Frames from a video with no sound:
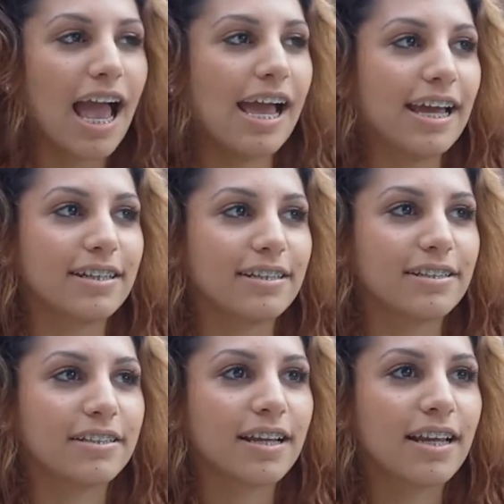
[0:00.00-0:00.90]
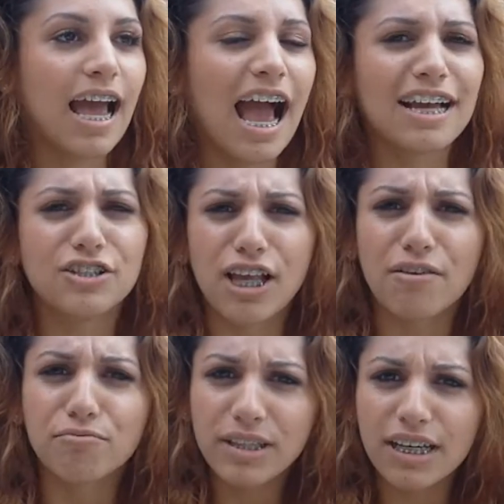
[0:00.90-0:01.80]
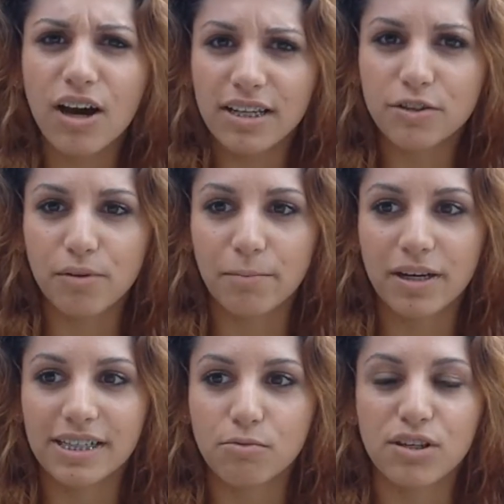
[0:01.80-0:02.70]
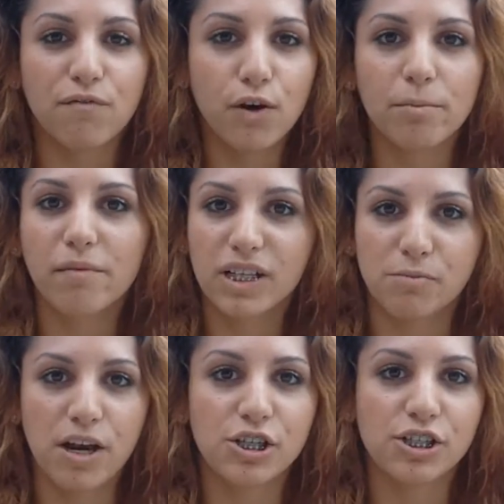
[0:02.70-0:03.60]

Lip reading: and I really got into it because it was a form of expression.